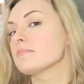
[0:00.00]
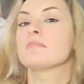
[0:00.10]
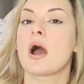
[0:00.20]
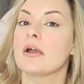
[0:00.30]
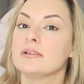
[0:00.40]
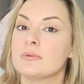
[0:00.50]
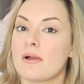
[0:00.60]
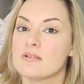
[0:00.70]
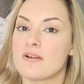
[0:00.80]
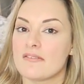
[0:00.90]
My only
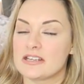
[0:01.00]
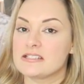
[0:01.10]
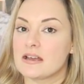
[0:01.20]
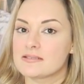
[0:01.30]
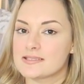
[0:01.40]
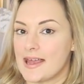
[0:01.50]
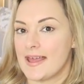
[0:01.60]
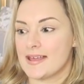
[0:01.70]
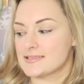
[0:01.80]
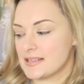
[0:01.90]
worry of having it
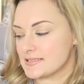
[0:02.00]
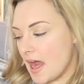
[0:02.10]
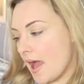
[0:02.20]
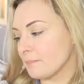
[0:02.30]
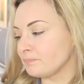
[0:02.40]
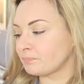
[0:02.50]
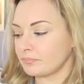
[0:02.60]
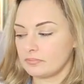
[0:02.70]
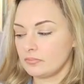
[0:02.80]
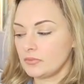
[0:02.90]
downstairs is that
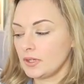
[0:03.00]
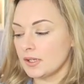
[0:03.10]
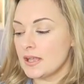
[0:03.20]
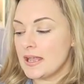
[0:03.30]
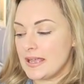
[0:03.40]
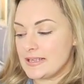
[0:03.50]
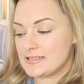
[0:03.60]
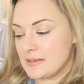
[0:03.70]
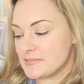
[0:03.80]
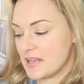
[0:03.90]

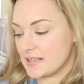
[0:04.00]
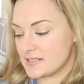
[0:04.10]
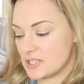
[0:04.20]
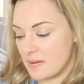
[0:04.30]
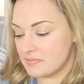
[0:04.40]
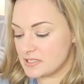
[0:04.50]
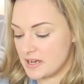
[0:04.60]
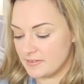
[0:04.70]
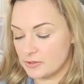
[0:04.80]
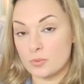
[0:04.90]
it seems like it's the type of
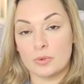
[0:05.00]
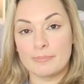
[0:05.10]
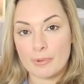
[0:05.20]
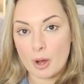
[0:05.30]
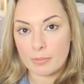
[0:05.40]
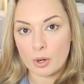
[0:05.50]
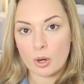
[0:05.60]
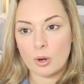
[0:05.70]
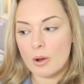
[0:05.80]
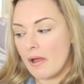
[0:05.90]
material that will
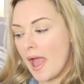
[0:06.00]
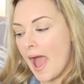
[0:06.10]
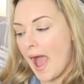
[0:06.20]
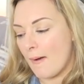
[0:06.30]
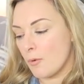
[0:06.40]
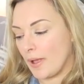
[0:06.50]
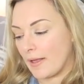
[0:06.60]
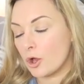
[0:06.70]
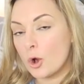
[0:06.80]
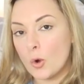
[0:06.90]
bubble and will
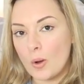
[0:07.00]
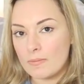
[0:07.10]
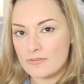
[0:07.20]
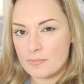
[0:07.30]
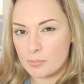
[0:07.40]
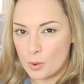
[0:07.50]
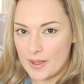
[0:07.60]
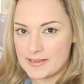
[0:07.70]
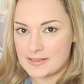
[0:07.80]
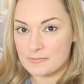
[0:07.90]
get cool and with the
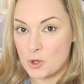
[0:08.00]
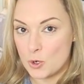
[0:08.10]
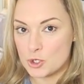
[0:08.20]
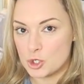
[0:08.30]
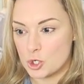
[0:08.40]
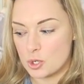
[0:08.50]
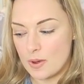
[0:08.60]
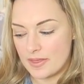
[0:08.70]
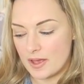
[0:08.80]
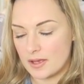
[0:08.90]
boys I'm not sure
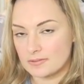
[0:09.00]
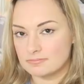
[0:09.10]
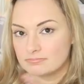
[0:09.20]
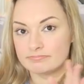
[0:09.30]
whether